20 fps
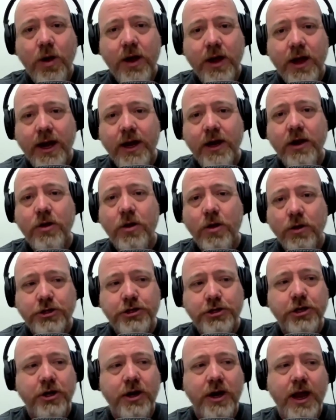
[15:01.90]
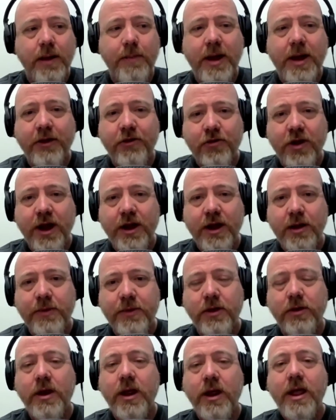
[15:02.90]
what kind of culture am i trying to
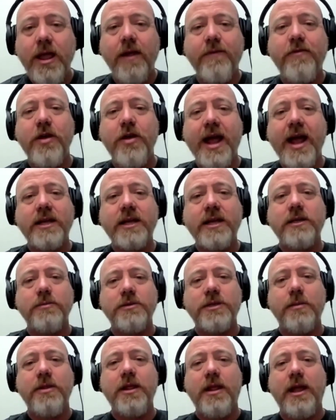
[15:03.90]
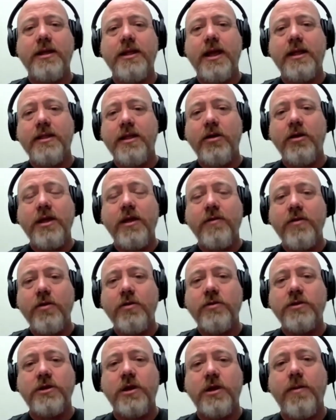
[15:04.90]
build if you ask them something like that they'll give
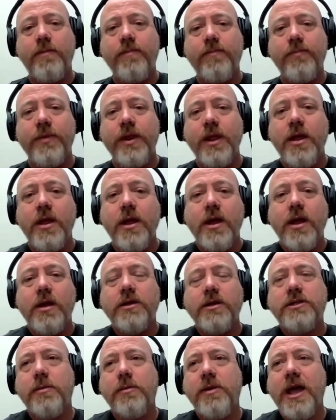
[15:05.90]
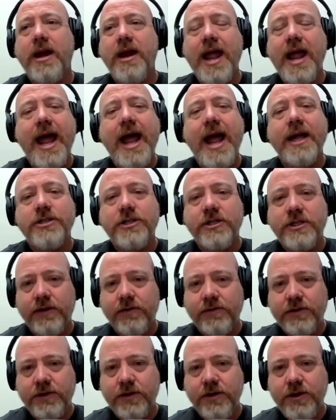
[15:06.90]
you some some kind of
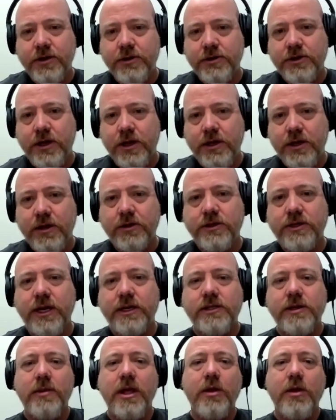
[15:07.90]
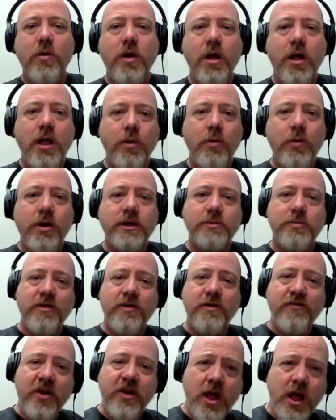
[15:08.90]
adjectives usually they'll say something like well i want it to be
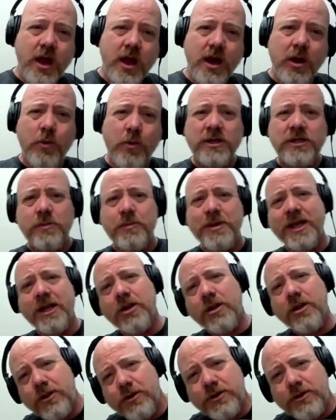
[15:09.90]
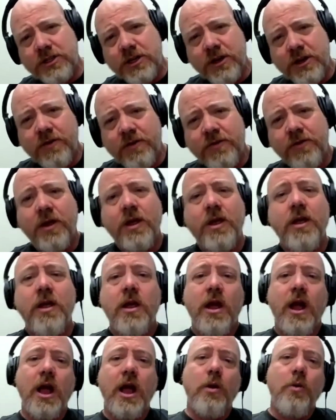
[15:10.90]
fun i want to be inclusive
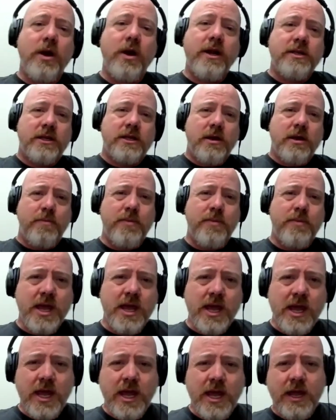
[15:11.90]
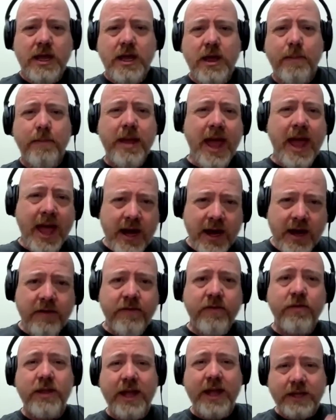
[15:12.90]
i want it to be
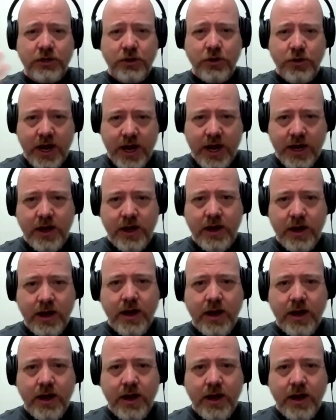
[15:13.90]
competitive that's great